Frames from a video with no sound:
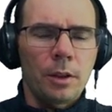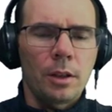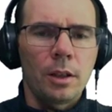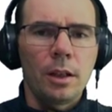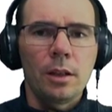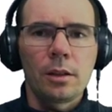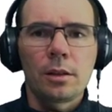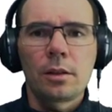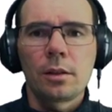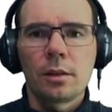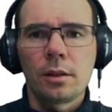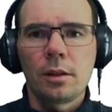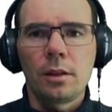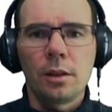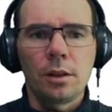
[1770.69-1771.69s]
and
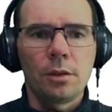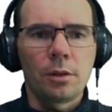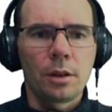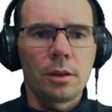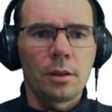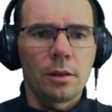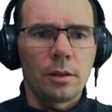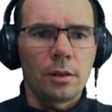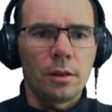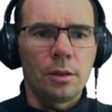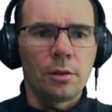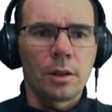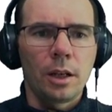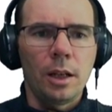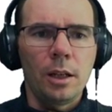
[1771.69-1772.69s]

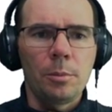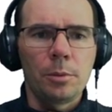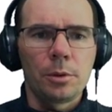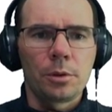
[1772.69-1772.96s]
you're able